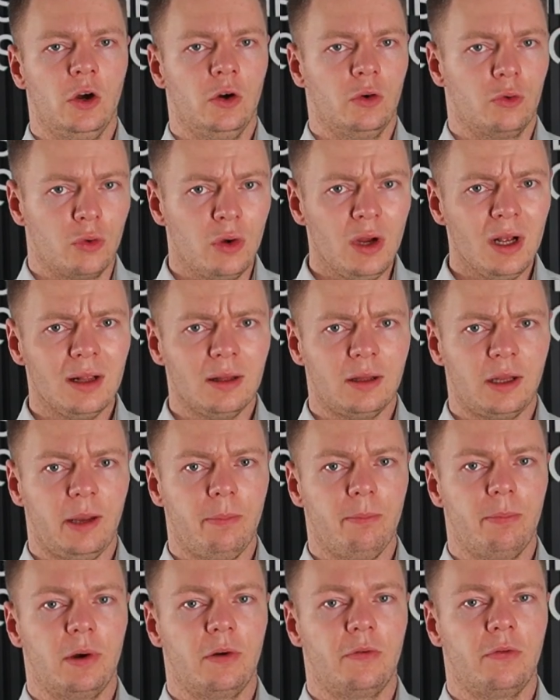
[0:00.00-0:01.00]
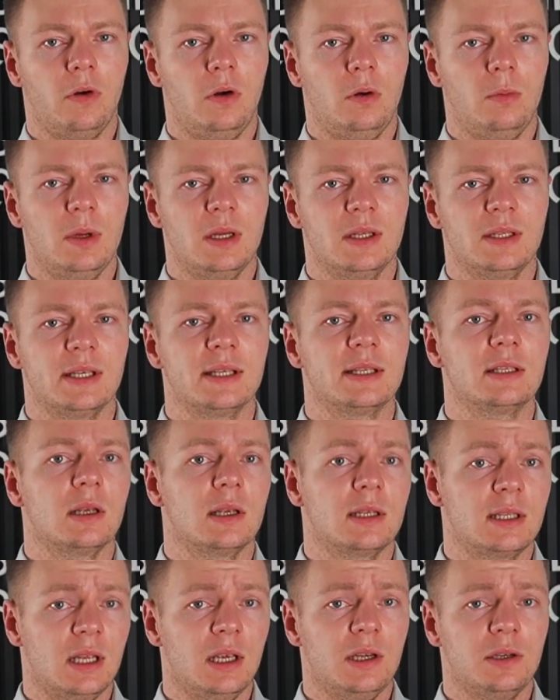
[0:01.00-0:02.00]
Real-time performance is
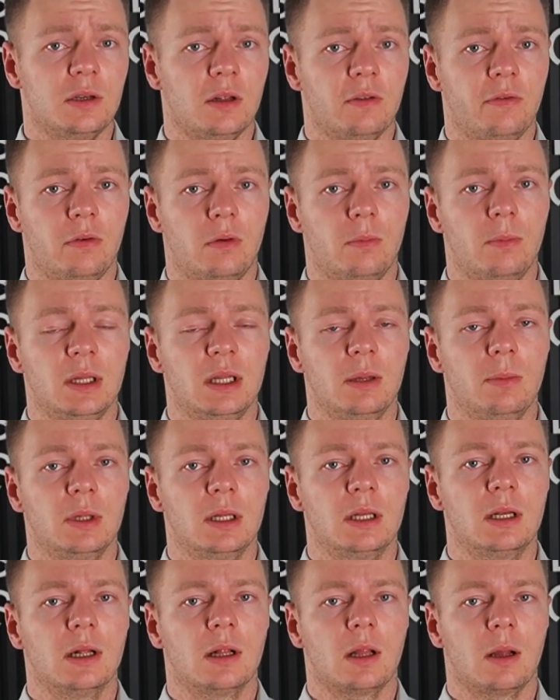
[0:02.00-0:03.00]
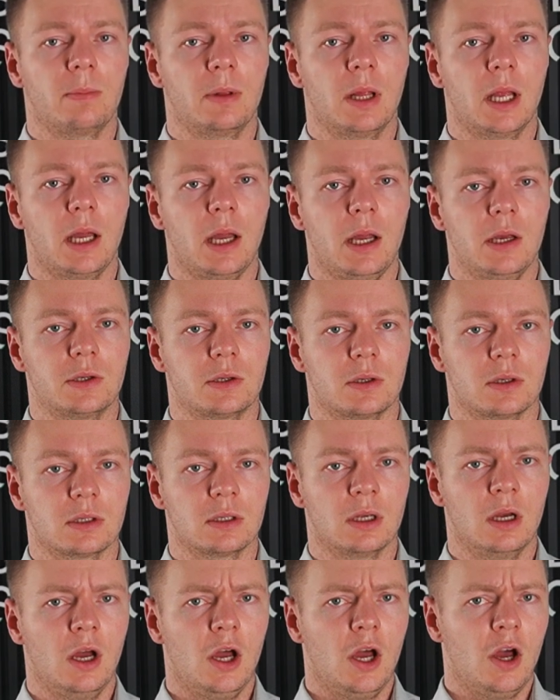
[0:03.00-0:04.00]
essential for many medical applications.